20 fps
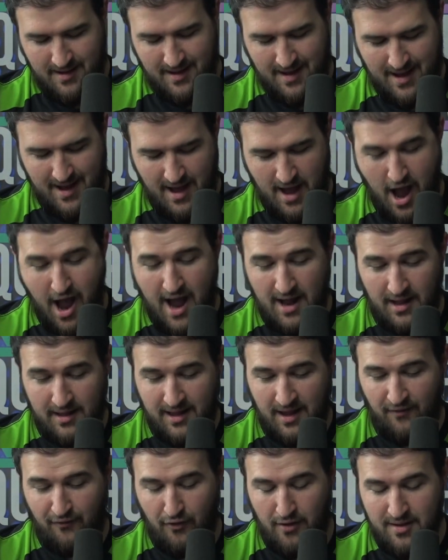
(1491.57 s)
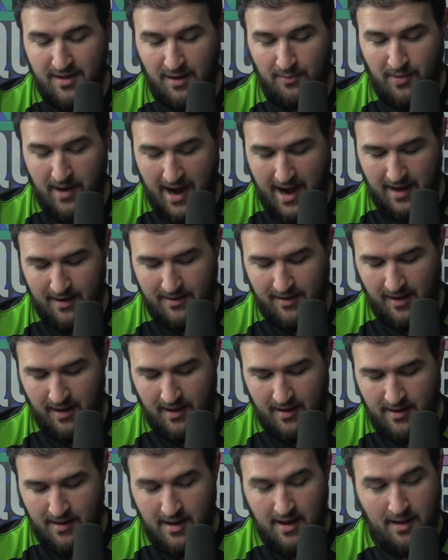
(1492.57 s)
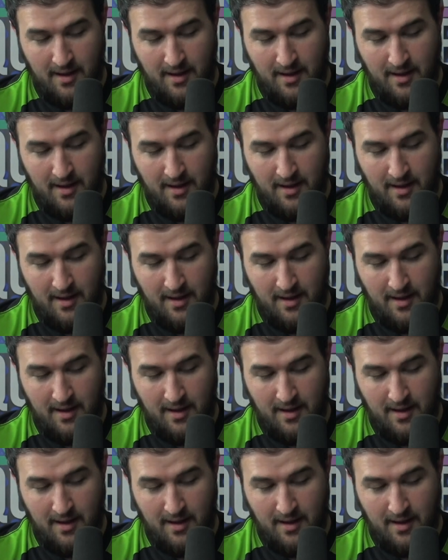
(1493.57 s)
All right, let's see. Frenzied Panda,